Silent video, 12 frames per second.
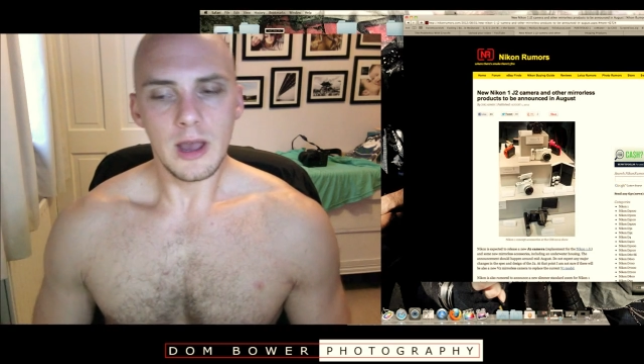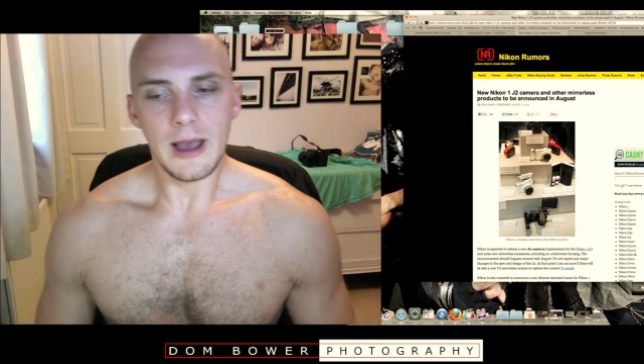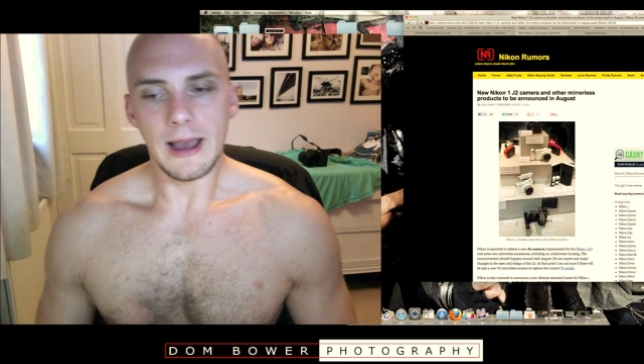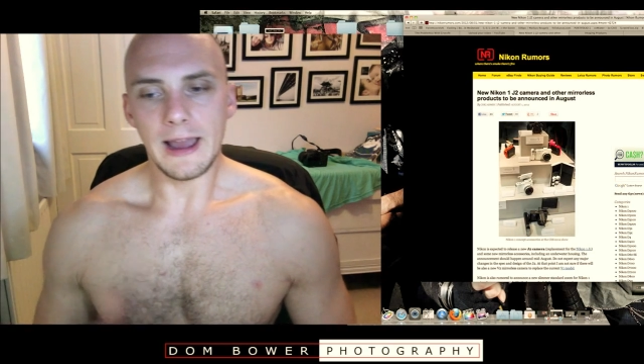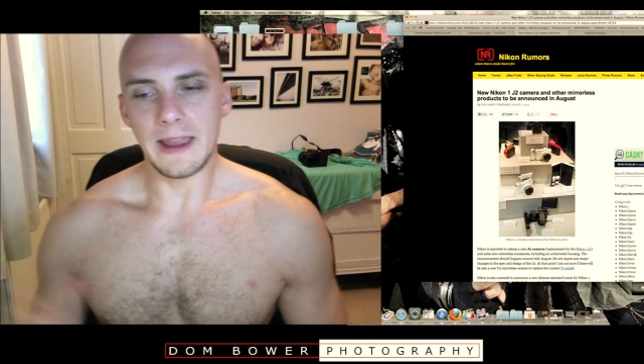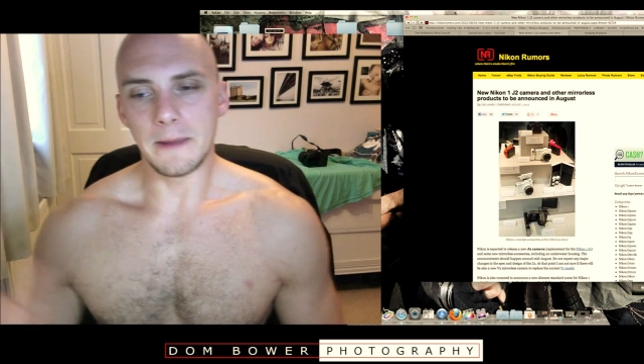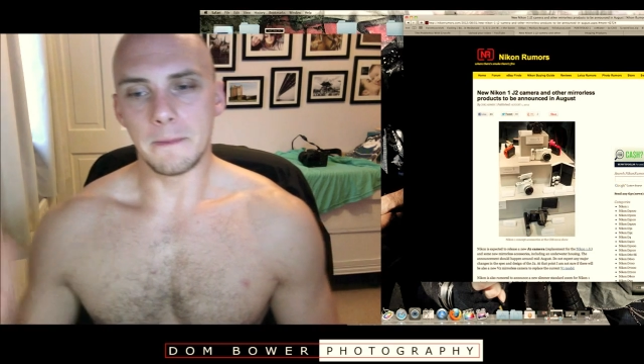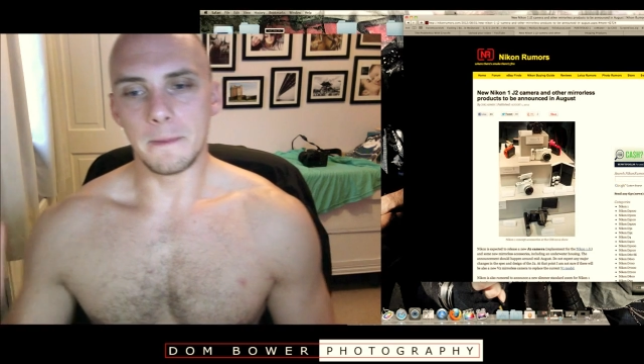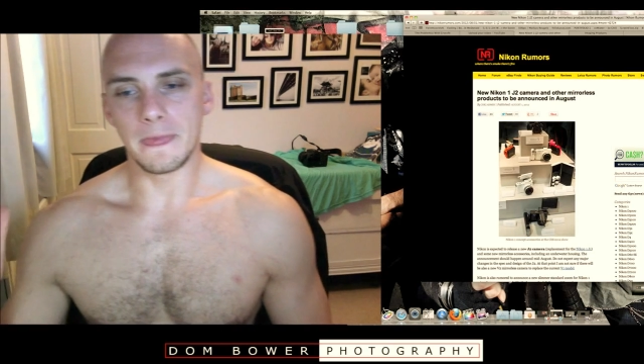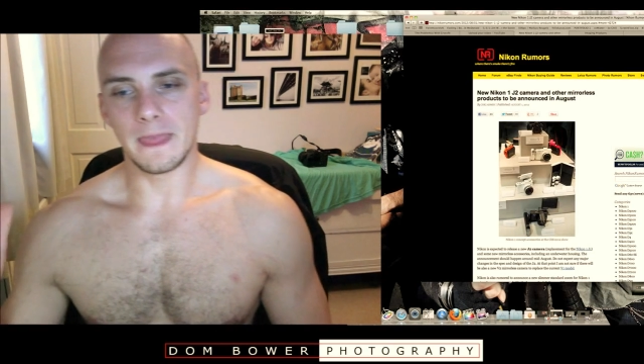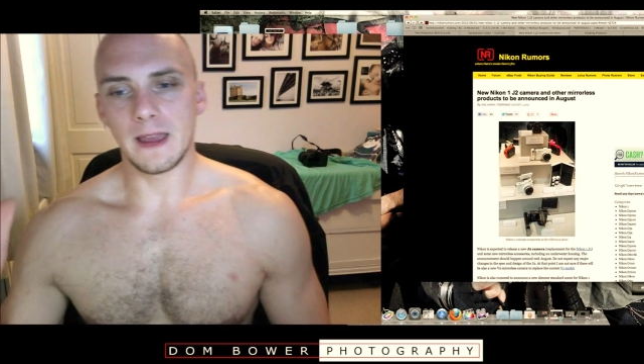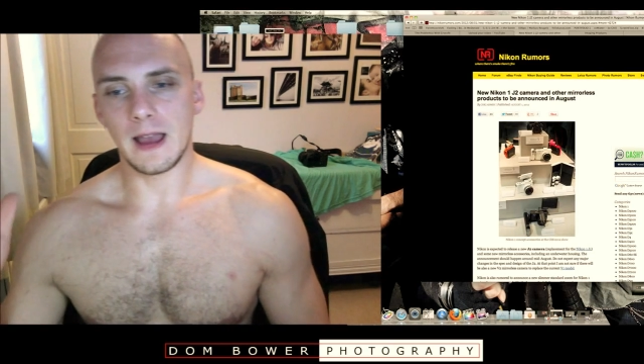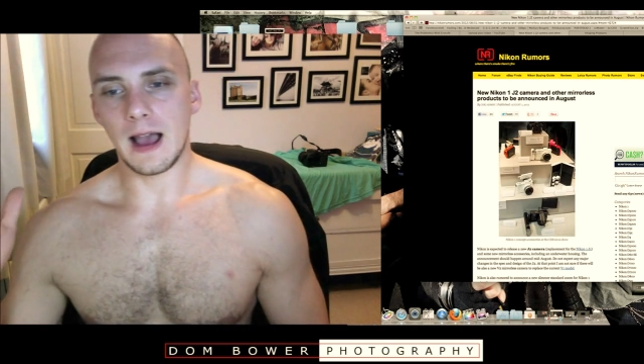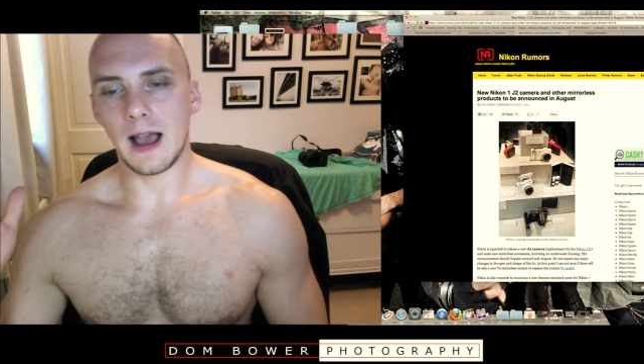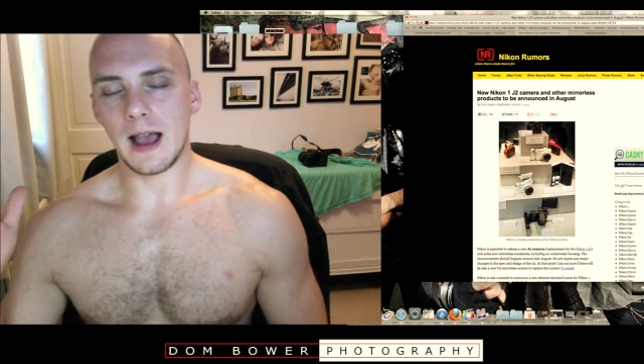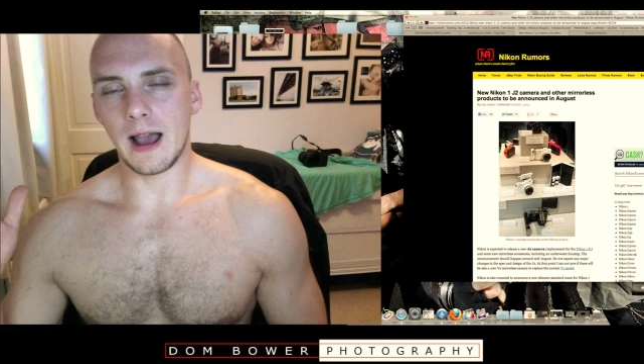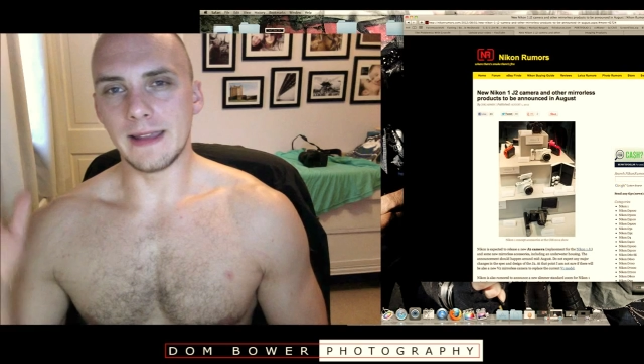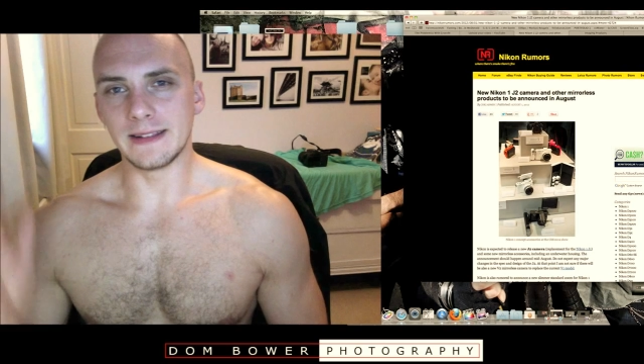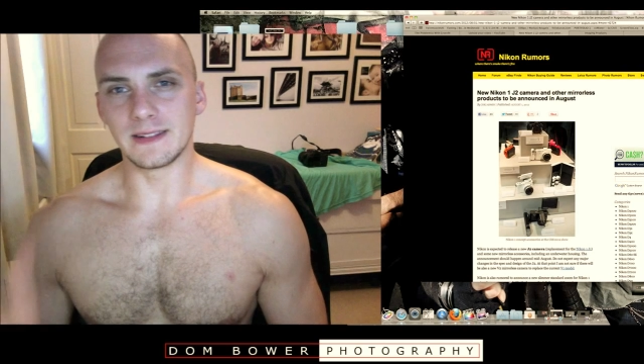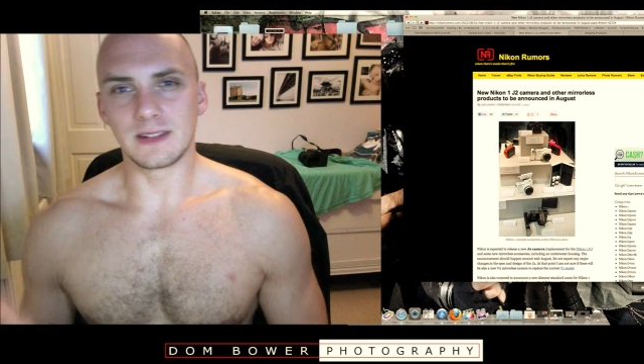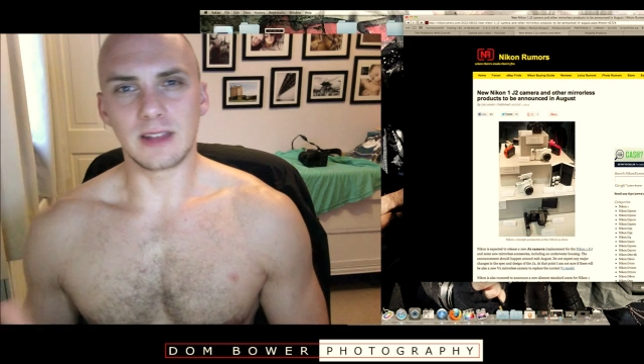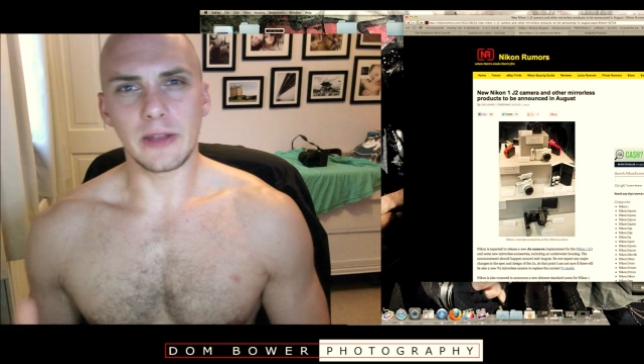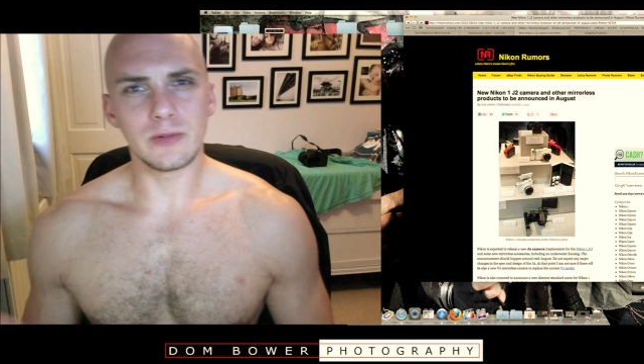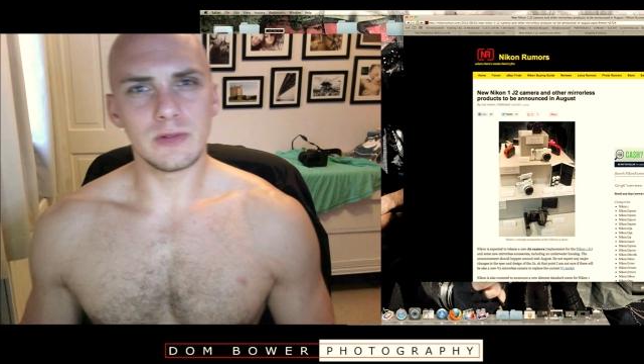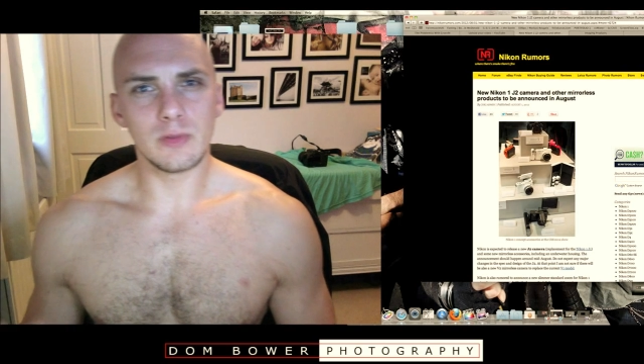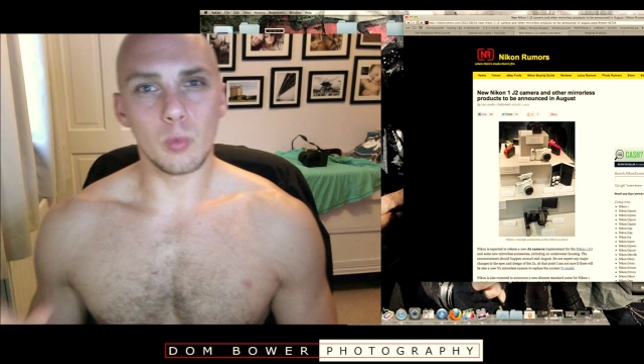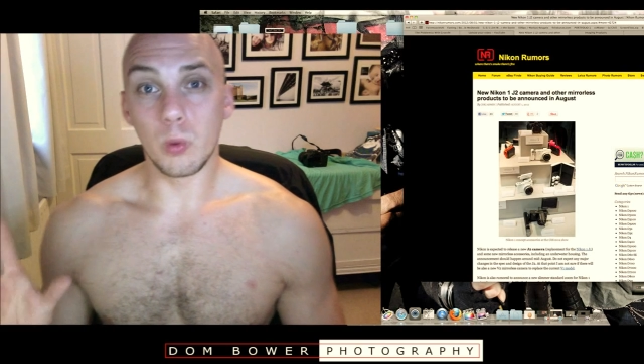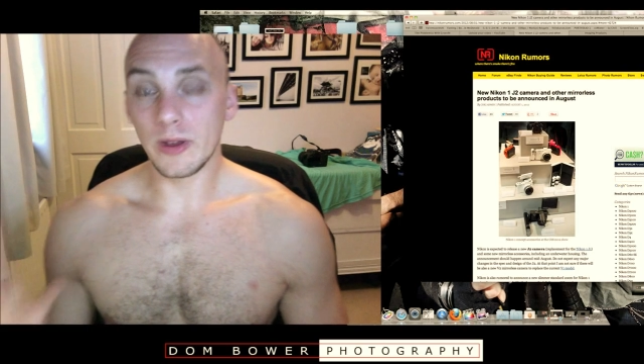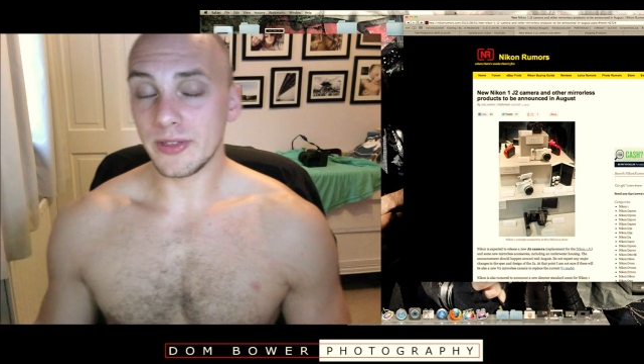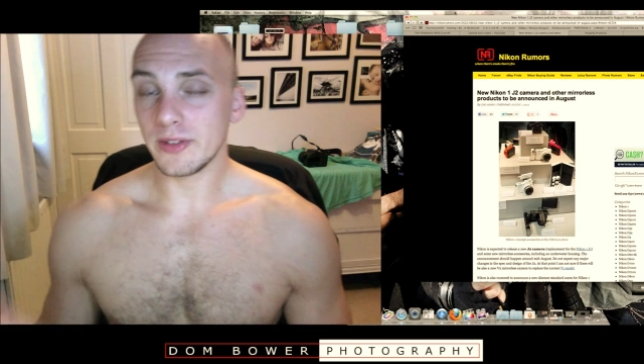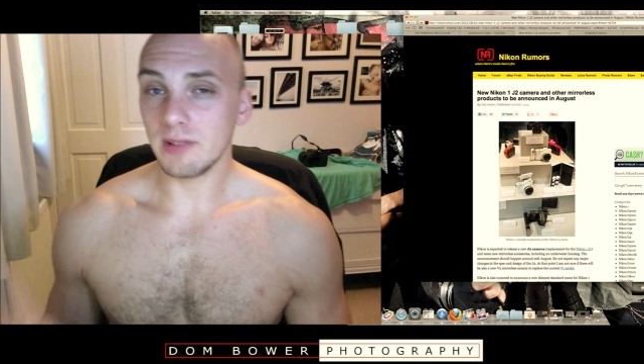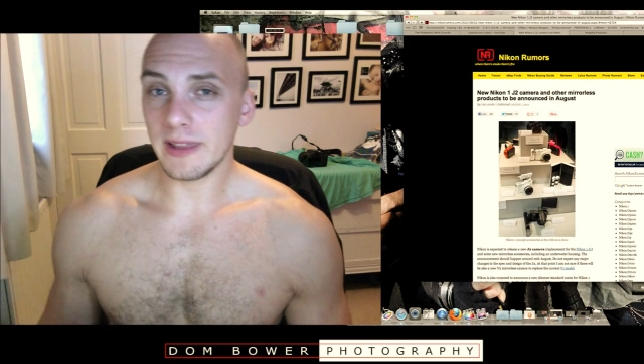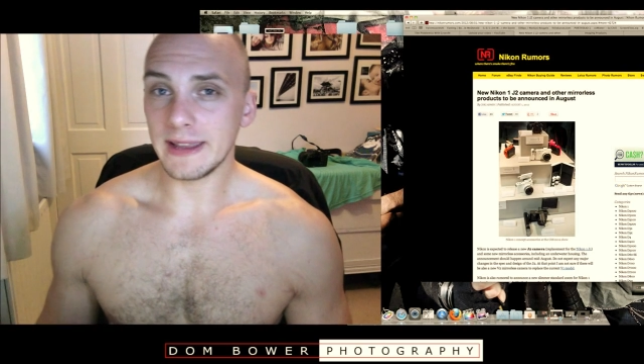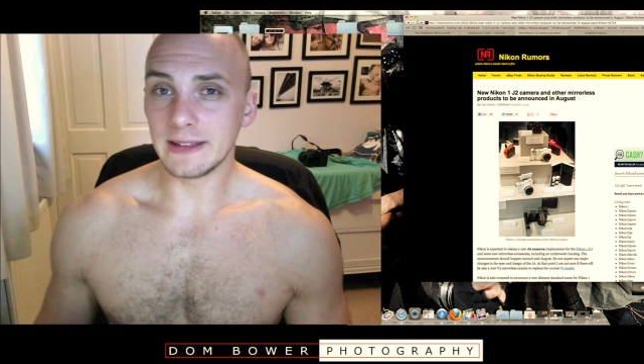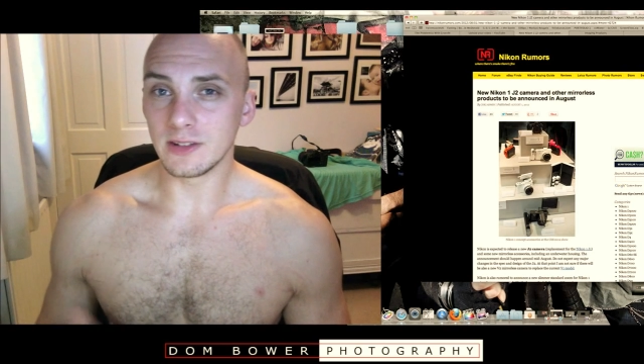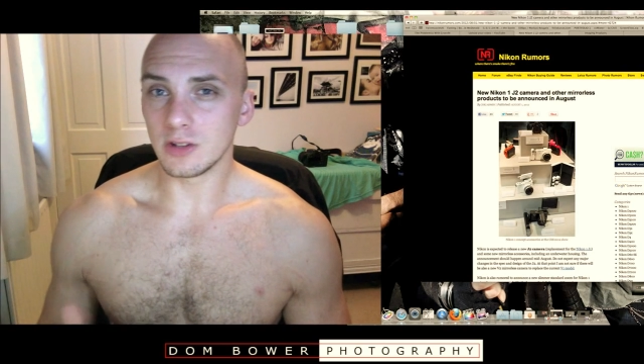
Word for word: Um, it's down with a lens